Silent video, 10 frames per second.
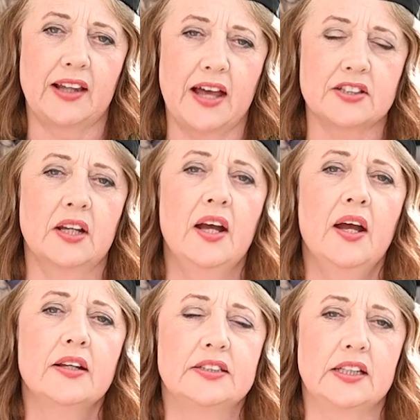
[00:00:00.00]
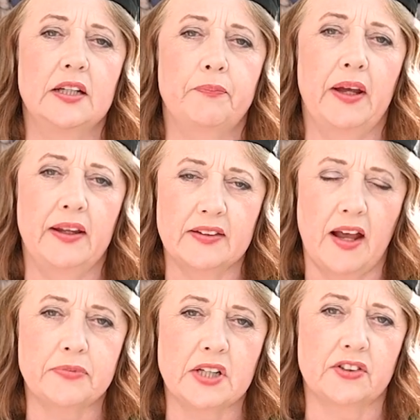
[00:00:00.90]
that deep,
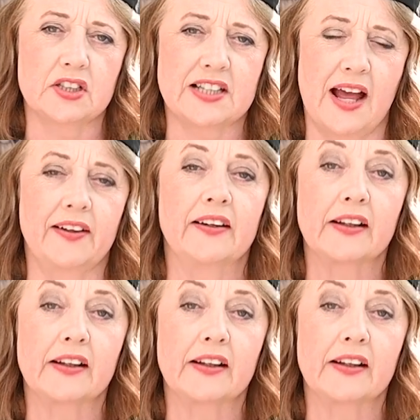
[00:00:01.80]
in-depth understanding